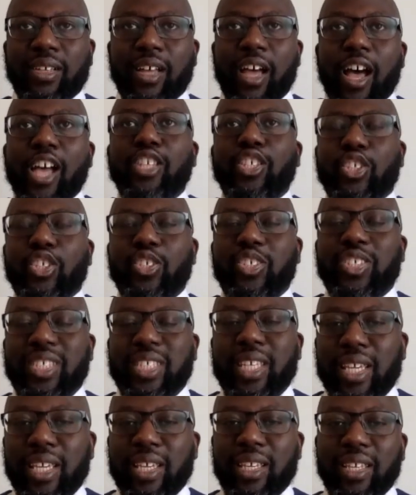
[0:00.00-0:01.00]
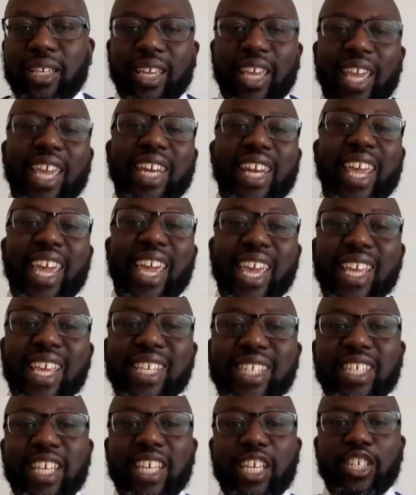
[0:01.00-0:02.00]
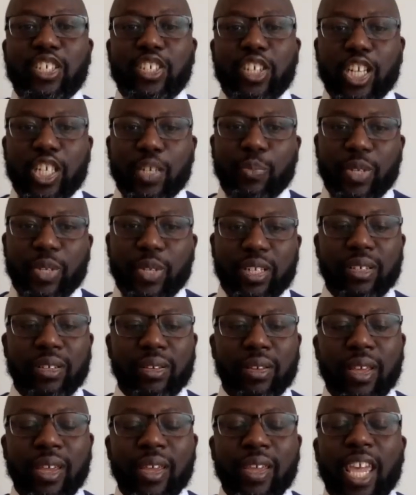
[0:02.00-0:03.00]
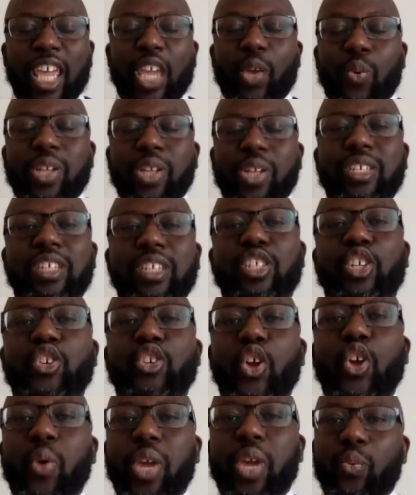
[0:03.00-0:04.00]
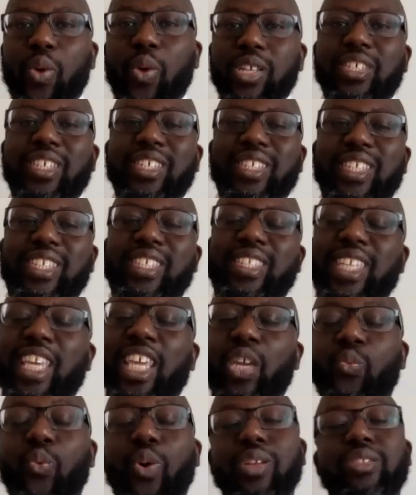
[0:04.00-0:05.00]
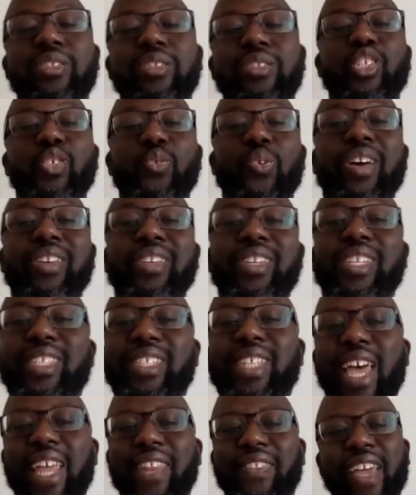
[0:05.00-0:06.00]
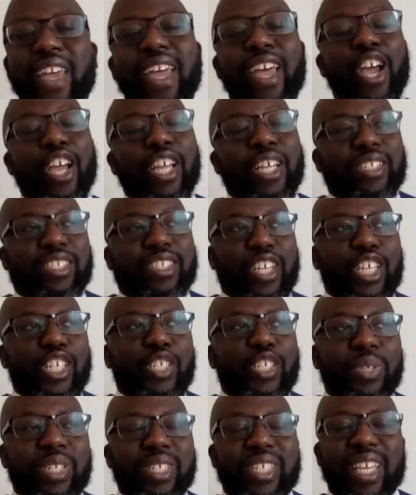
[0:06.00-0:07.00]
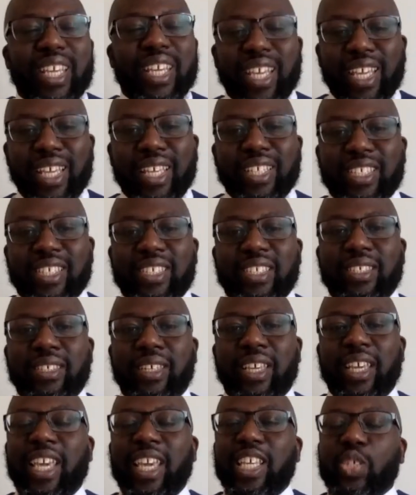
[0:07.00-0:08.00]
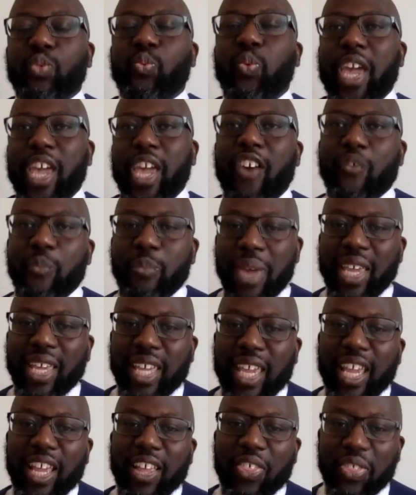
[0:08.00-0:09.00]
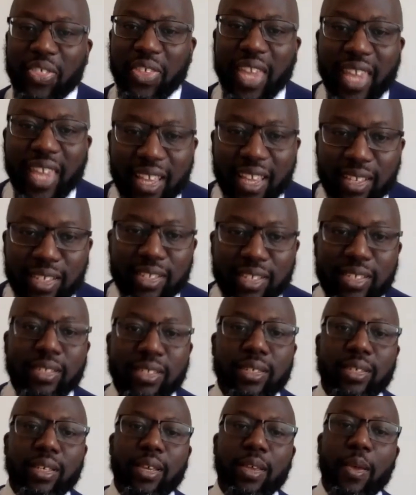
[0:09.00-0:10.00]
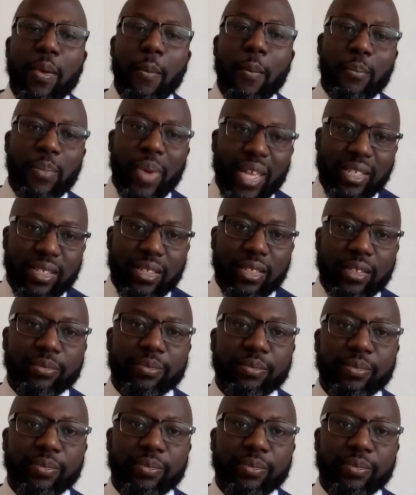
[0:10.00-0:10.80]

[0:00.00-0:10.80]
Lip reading: us to see in his judgment. He wants us to know, he wants us to see, he wants us to understand that judgment is his way of making things better.